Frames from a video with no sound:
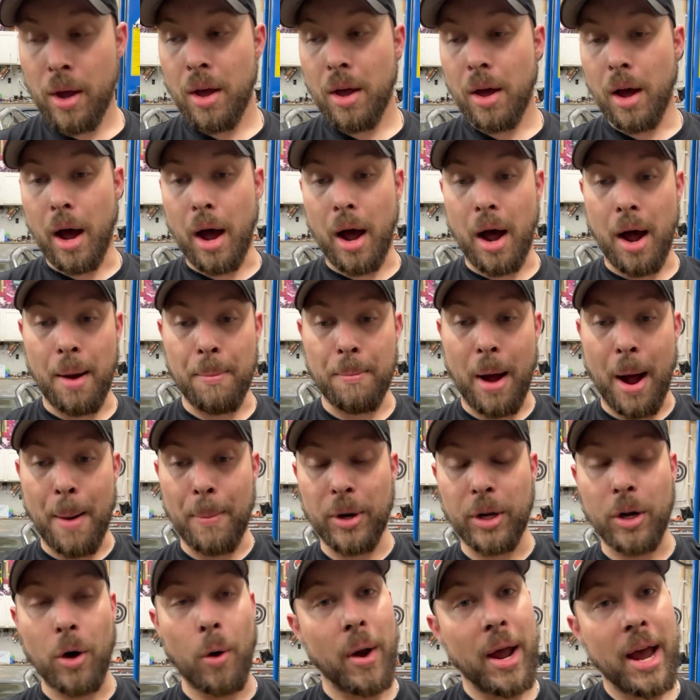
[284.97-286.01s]
I'm going
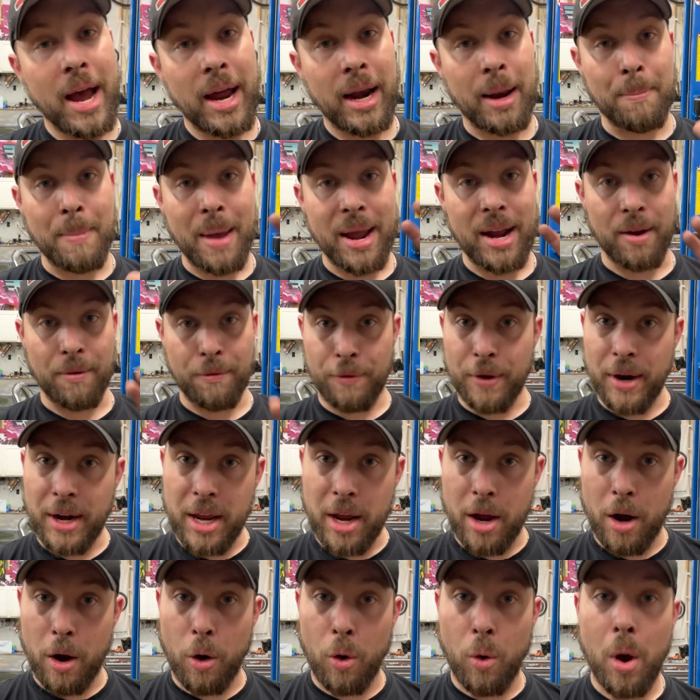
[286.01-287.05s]
to go ahead and make a
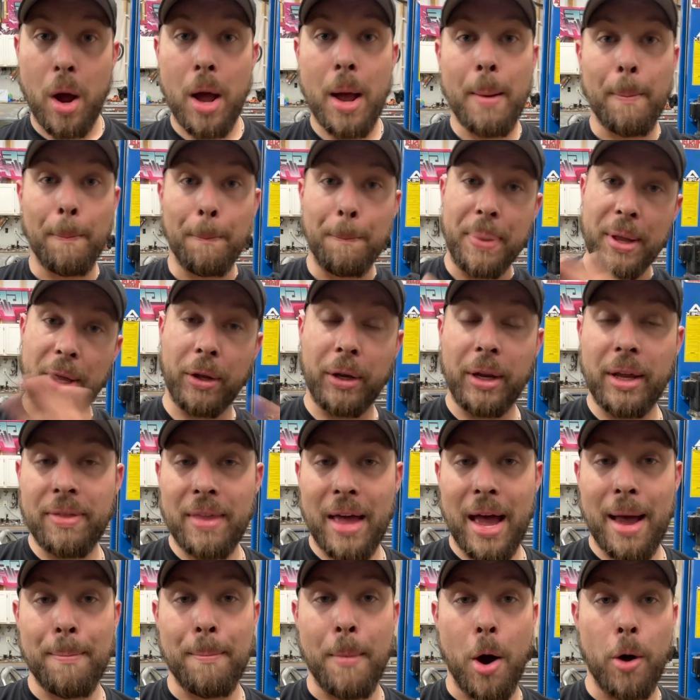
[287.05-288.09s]
video building
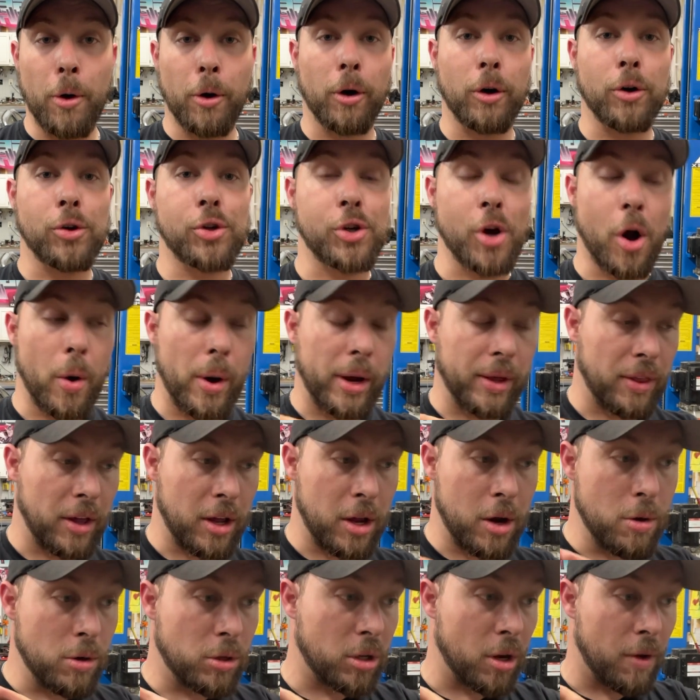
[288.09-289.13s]
that motor, showing the
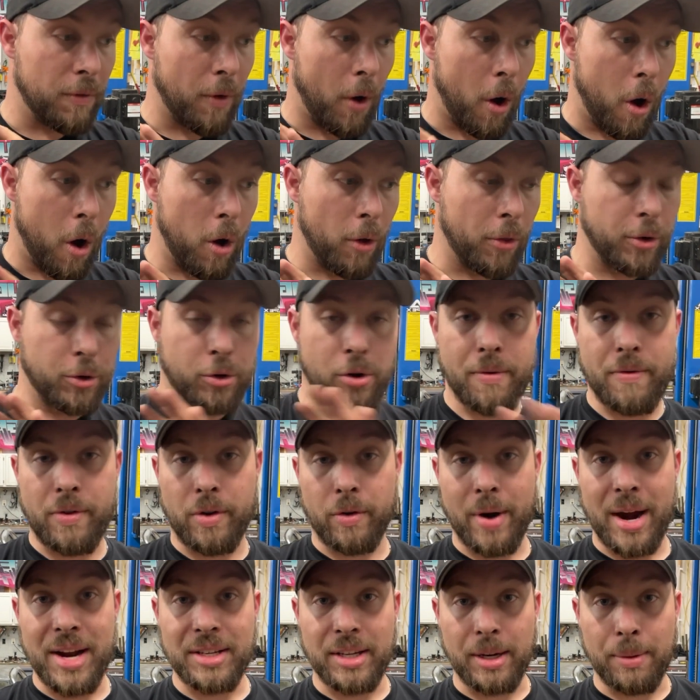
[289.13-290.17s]
use of all the Driven
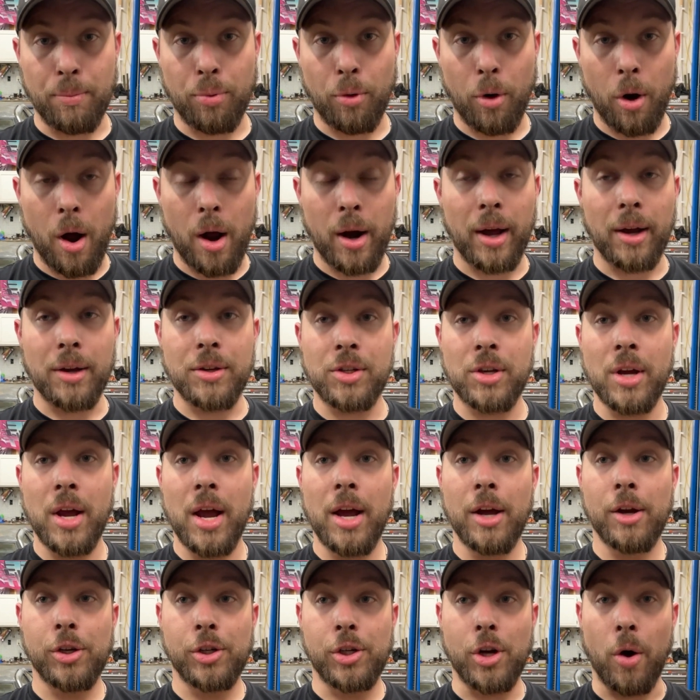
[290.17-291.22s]
Racing products,
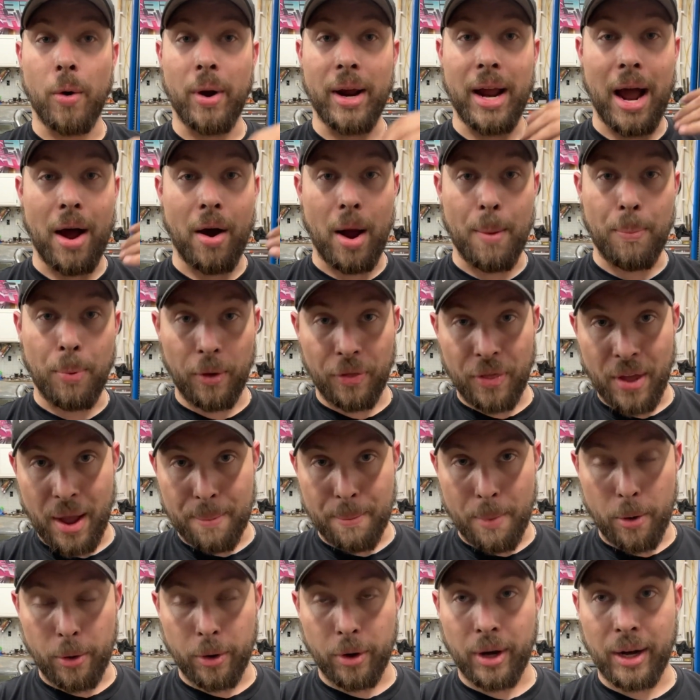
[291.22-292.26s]
showing how I put that
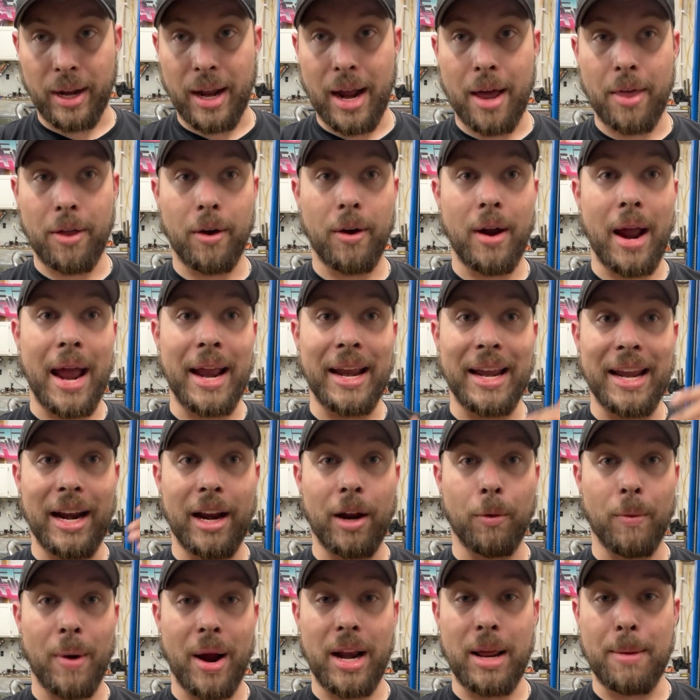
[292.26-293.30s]
motor together and get
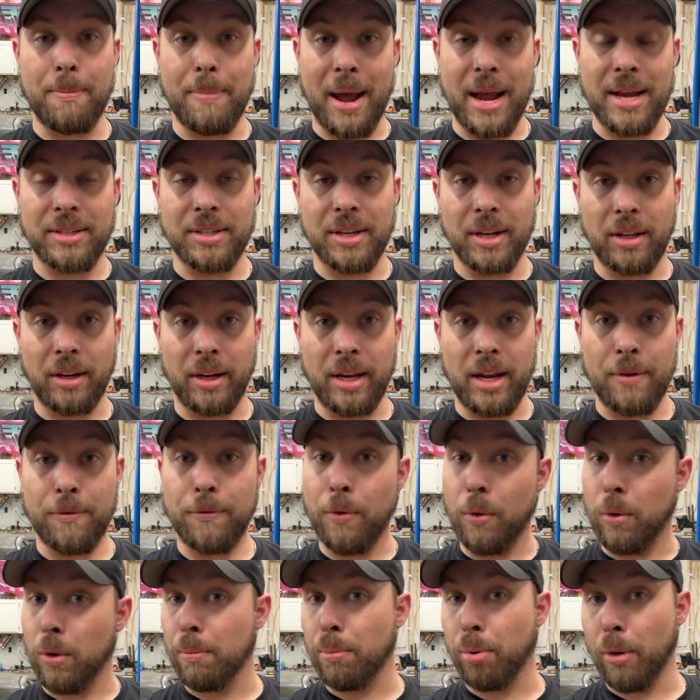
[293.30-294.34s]
it ready basically
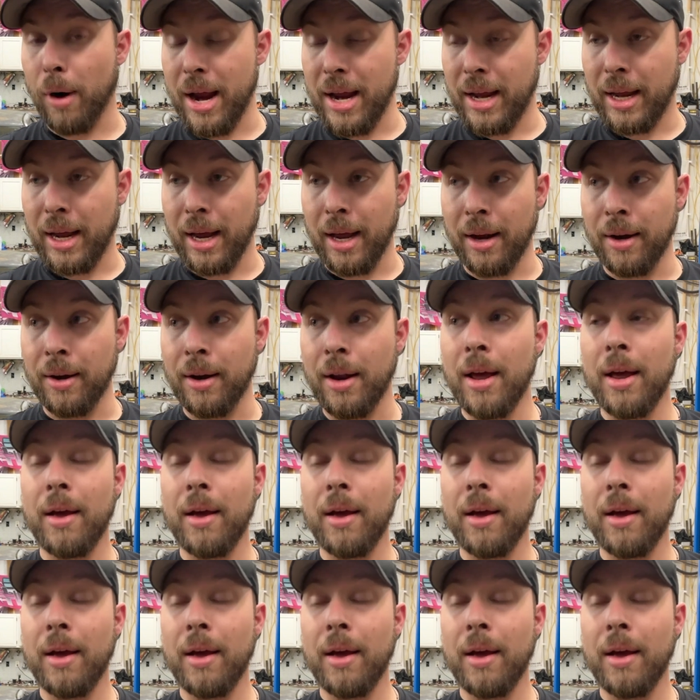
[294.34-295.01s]
for break-in